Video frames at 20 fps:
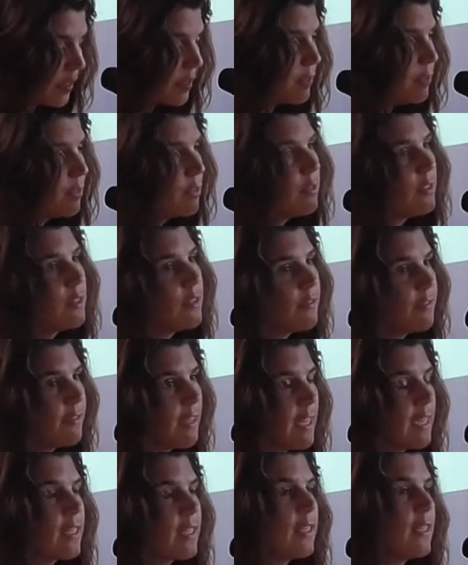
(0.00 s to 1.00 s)
and due to the
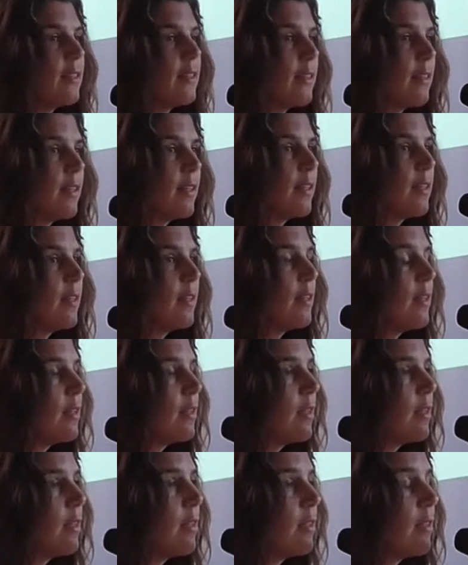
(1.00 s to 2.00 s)
fact that
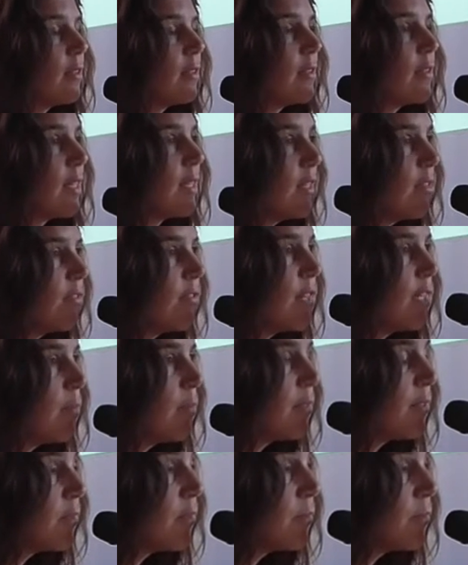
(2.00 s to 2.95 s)
the self-help